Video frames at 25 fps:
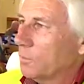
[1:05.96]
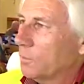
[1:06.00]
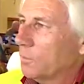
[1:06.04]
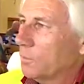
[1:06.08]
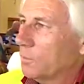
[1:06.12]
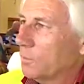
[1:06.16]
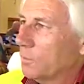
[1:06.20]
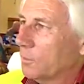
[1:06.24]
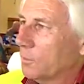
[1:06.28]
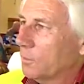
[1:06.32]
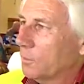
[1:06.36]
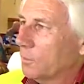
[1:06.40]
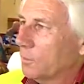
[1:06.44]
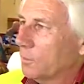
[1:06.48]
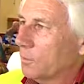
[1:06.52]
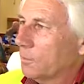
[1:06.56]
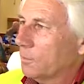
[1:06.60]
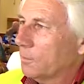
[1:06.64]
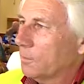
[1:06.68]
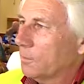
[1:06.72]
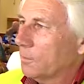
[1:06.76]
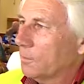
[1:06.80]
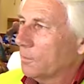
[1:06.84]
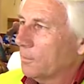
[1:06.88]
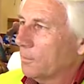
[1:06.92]

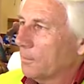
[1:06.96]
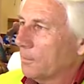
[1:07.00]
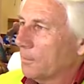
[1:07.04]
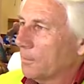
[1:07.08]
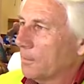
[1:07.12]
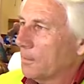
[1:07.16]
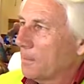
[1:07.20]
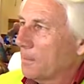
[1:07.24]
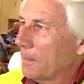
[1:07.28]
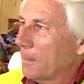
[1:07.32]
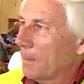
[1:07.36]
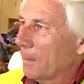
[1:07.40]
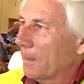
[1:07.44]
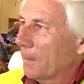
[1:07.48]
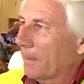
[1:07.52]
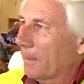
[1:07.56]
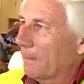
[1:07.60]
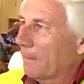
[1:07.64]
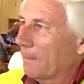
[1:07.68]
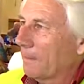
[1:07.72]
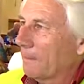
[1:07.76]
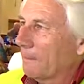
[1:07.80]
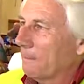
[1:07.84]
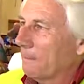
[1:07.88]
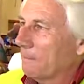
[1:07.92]

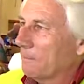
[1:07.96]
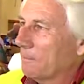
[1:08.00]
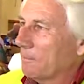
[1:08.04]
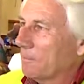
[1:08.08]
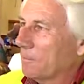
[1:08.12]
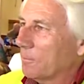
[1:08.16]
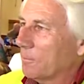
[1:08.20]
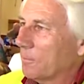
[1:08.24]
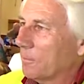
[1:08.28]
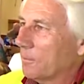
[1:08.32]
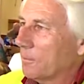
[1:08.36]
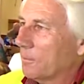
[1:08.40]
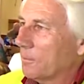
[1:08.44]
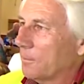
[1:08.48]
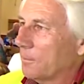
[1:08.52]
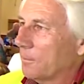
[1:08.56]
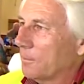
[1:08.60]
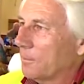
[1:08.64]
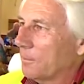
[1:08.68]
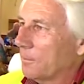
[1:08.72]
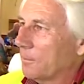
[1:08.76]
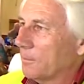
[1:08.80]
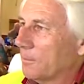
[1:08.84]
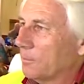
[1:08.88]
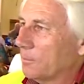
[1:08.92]

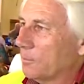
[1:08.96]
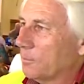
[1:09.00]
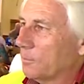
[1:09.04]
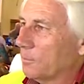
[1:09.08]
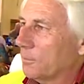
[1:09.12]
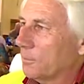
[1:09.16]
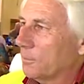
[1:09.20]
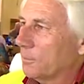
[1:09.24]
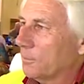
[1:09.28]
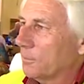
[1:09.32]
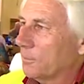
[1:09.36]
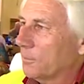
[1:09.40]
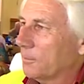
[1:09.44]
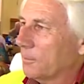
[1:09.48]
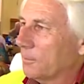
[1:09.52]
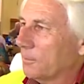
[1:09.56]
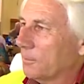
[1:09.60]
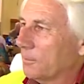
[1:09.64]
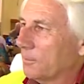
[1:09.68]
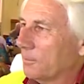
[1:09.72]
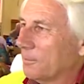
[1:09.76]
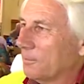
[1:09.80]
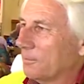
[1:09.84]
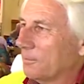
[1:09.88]
This person isn't speaking.